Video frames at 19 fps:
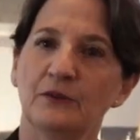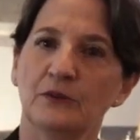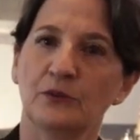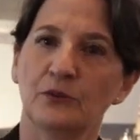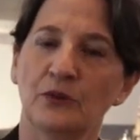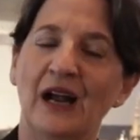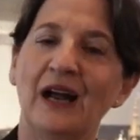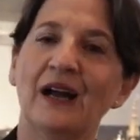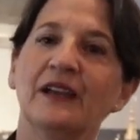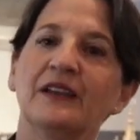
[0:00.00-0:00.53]

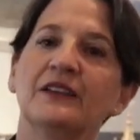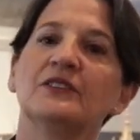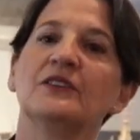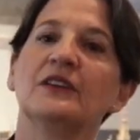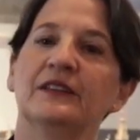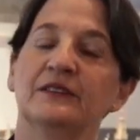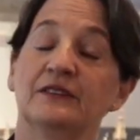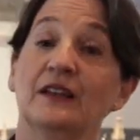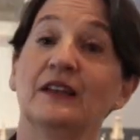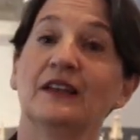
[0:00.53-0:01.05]
rite
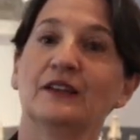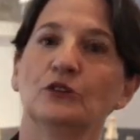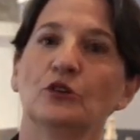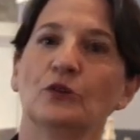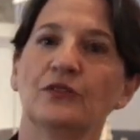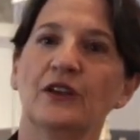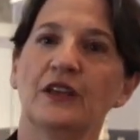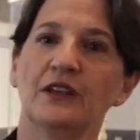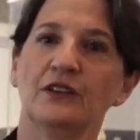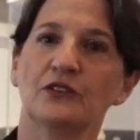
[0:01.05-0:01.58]
in the land
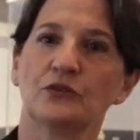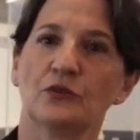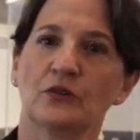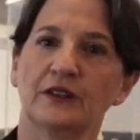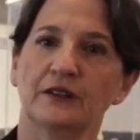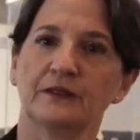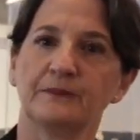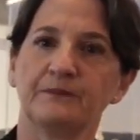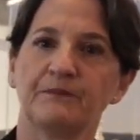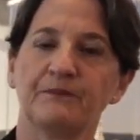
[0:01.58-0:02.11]
of
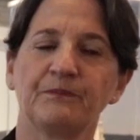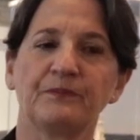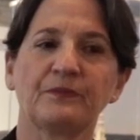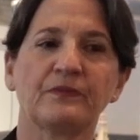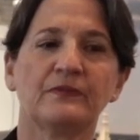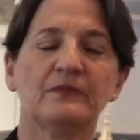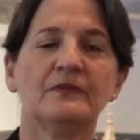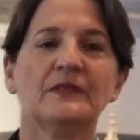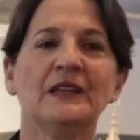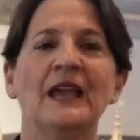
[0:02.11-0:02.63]
Israel.
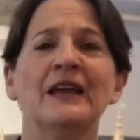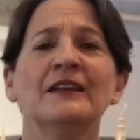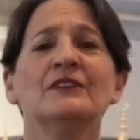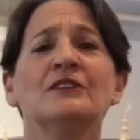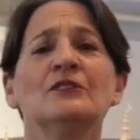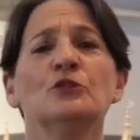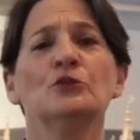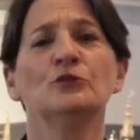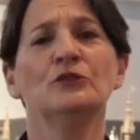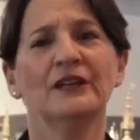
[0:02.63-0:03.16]

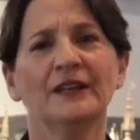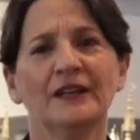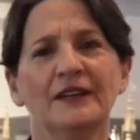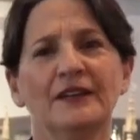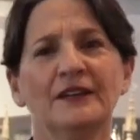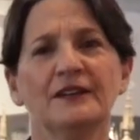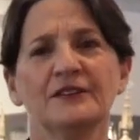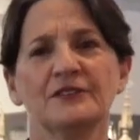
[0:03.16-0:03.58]
And today,